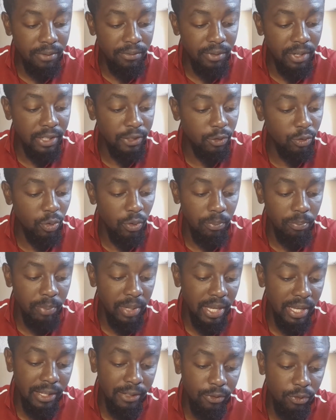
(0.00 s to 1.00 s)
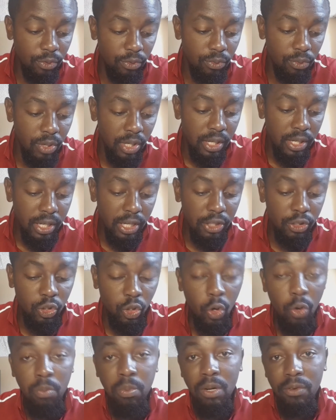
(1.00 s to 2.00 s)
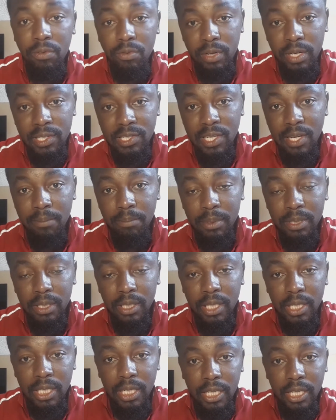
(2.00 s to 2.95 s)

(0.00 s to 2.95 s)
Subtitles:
If I was to compare it to a Dober, for example,